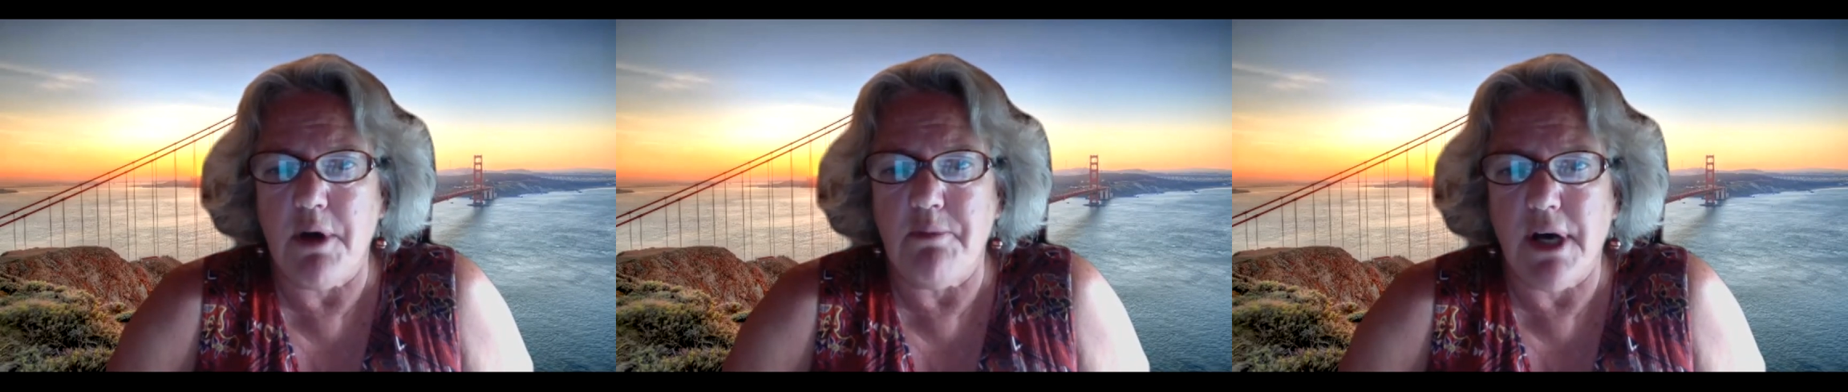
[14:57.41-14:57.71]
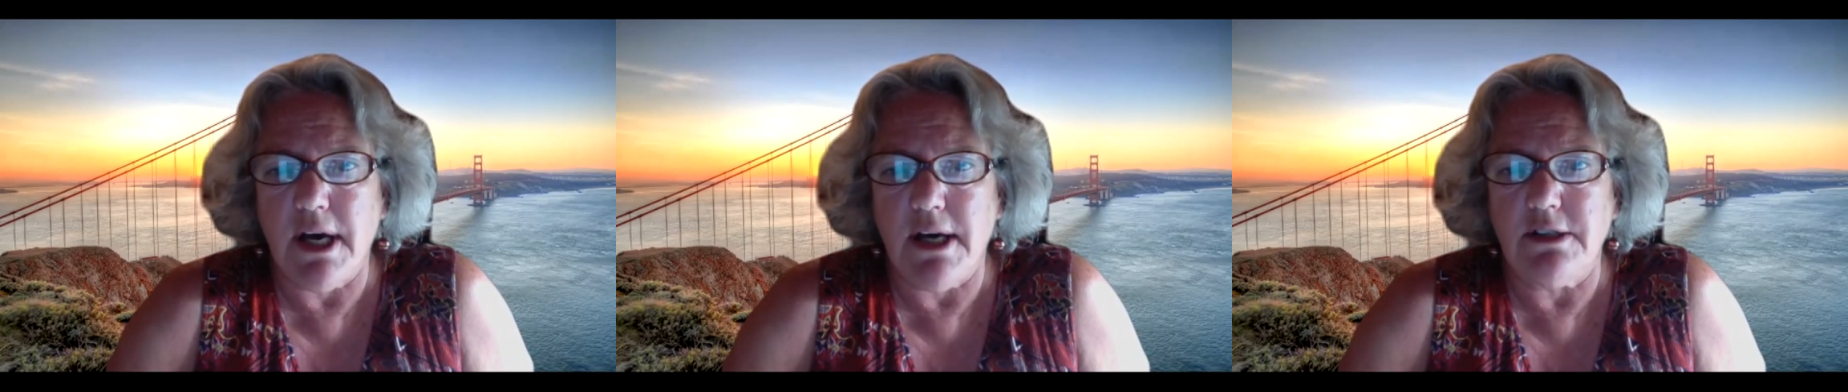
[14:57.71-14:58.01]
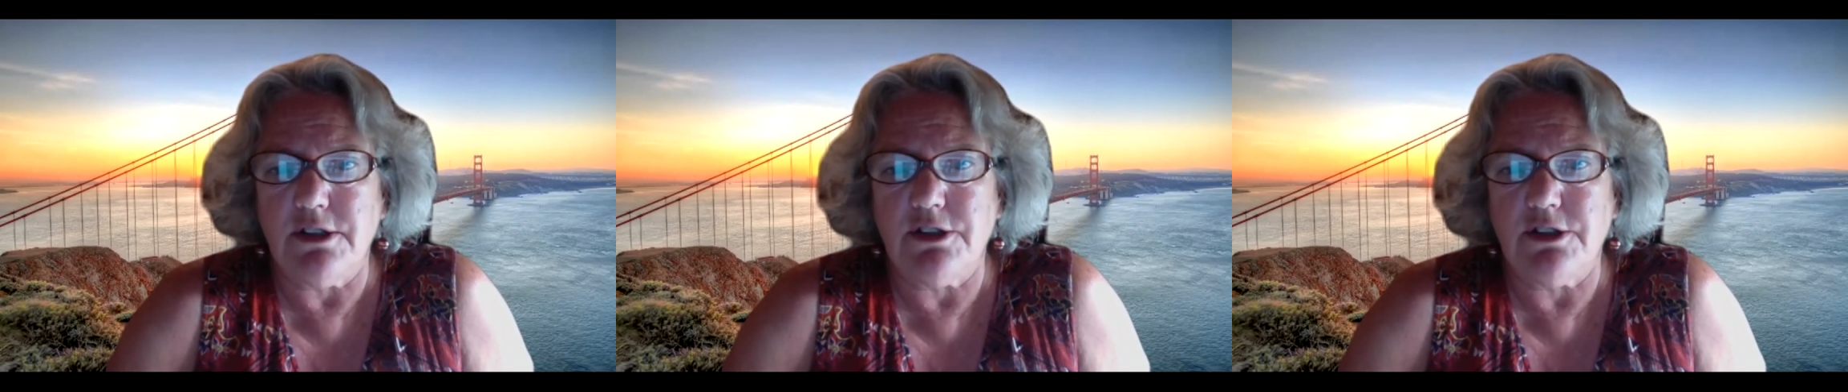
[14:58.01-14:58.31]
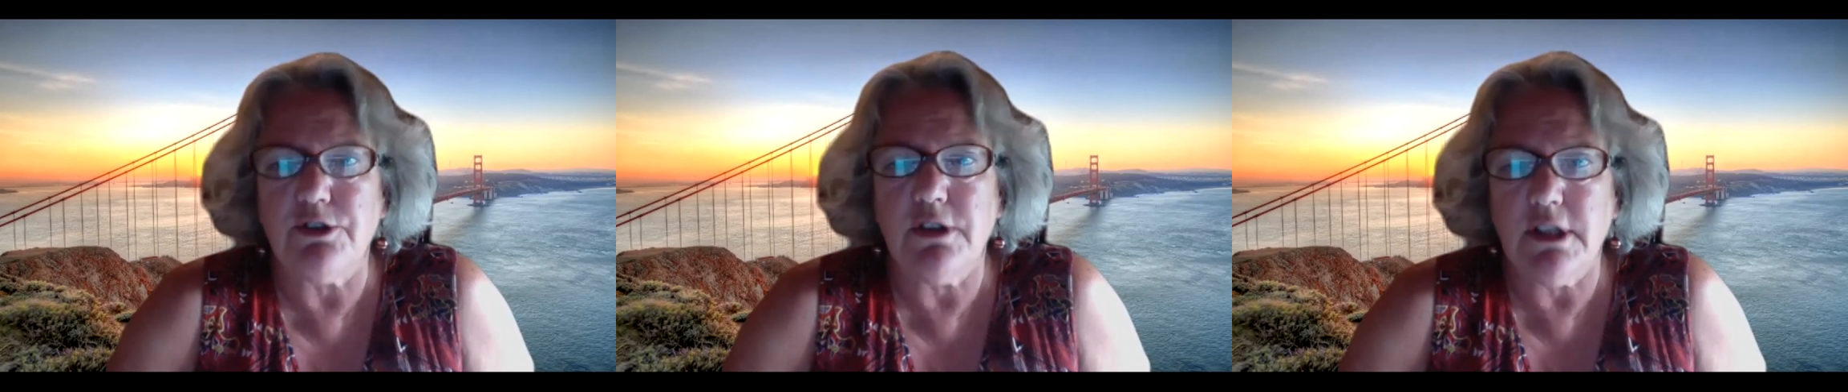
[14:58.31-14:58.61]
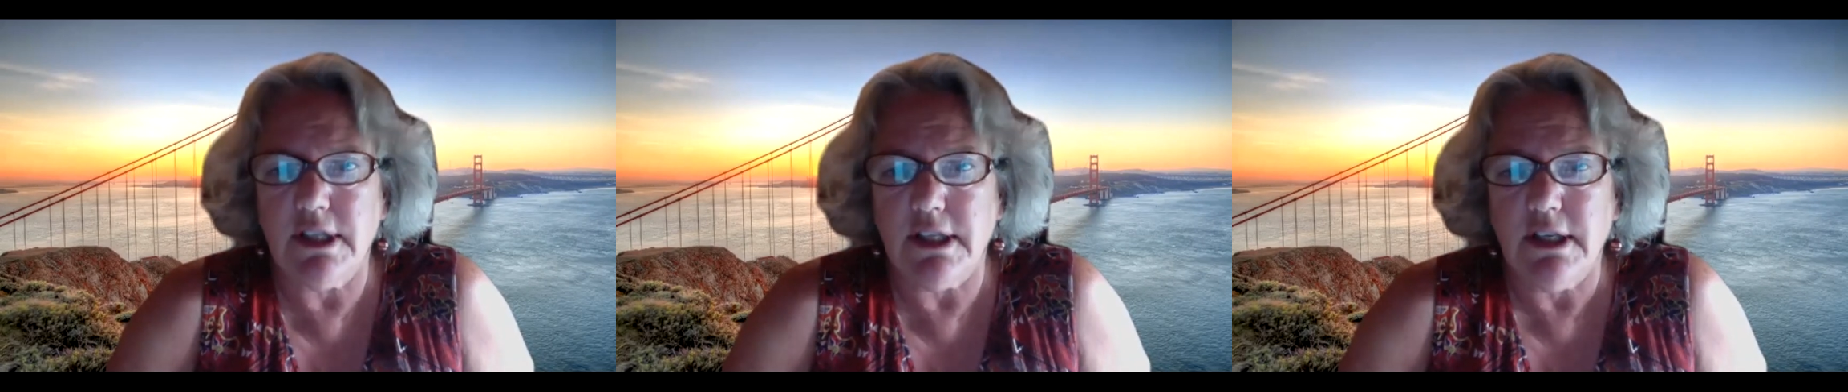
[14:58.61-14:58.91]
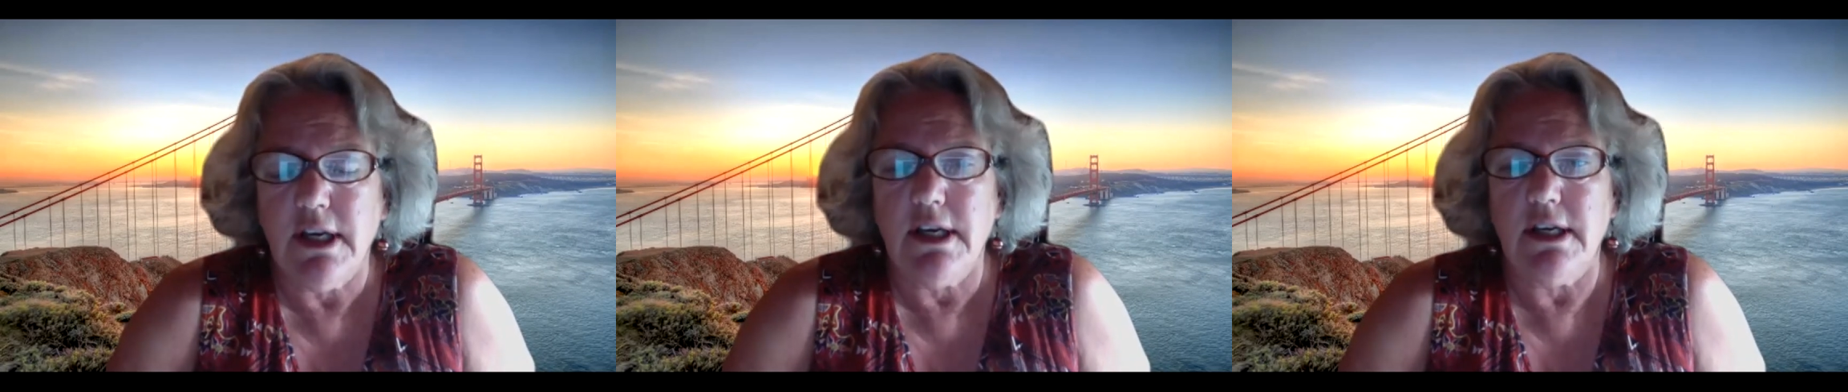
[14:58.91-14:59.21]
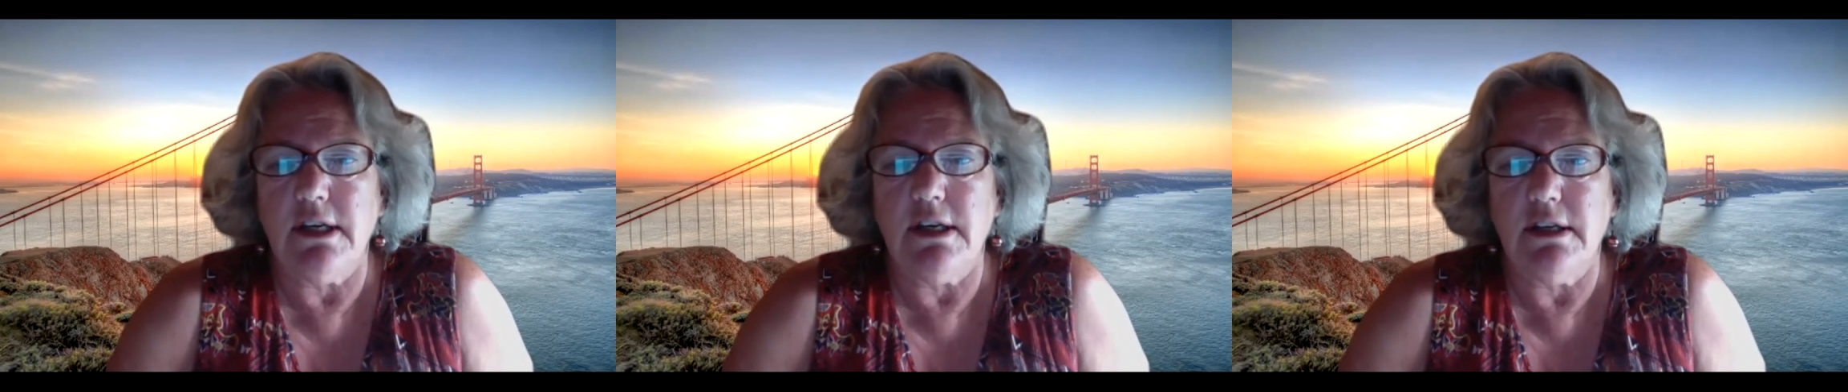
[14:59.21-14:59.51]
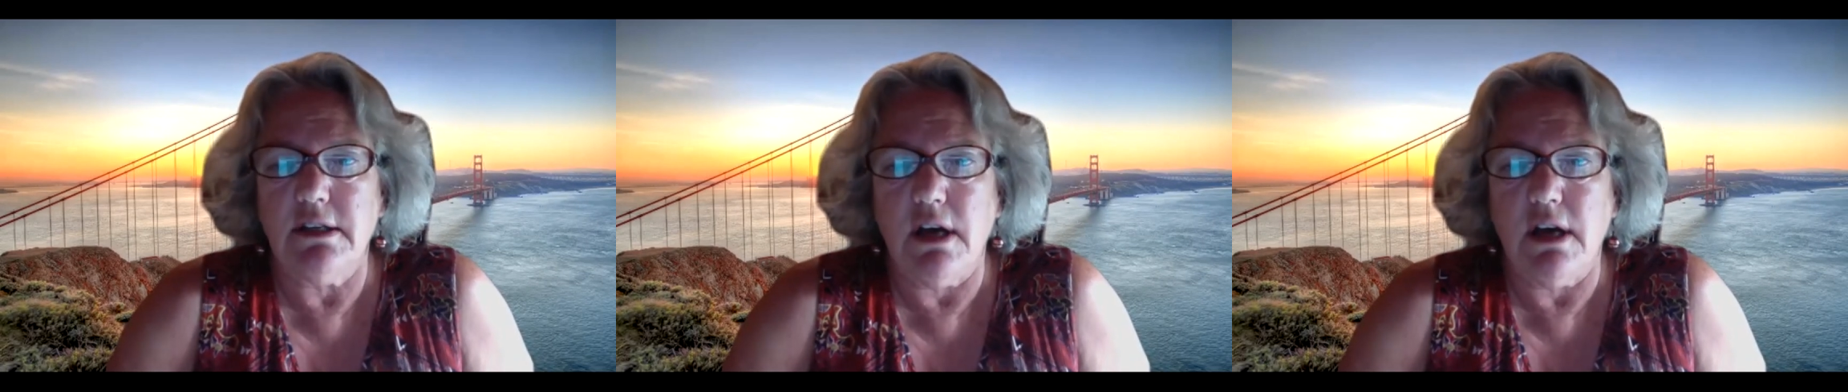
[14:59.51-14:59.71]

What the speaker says: but certainly in